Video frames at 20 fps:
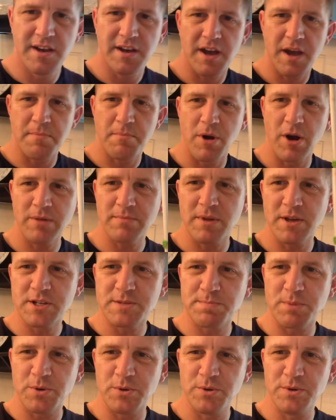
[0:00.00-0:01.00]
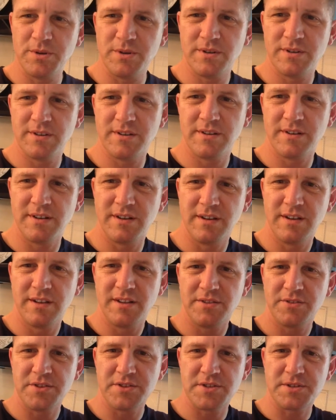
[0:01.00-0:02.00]
I mark my spoon.
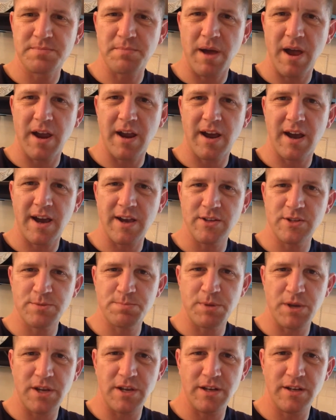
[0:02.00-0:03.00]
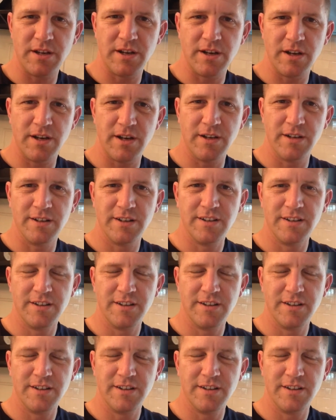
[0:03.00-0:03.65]
This is my high-speed uh,